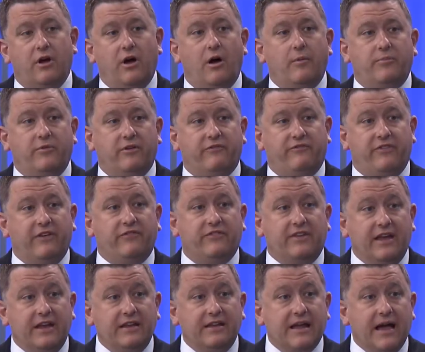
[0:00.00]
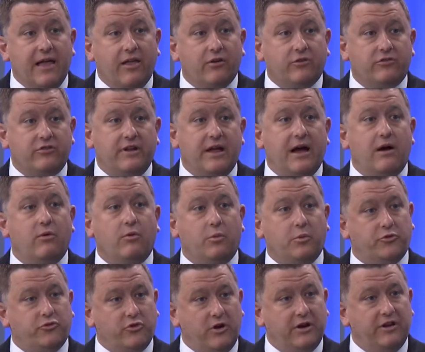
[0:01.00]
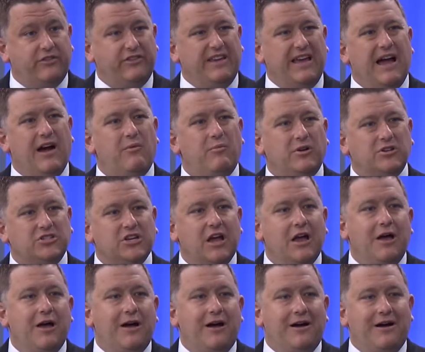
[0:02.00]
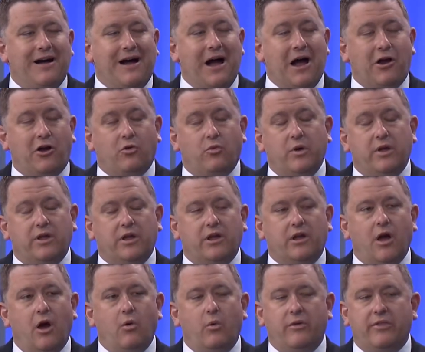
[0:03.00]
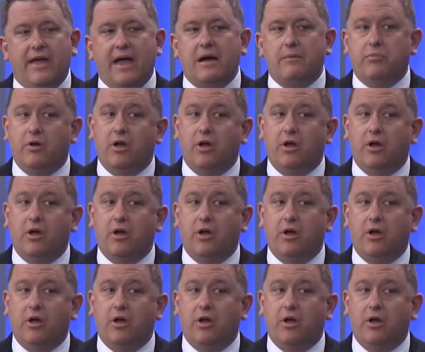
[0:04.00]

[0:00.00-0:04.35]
up to $15 an hour. We're trying to see how much uh, higher we can go with that.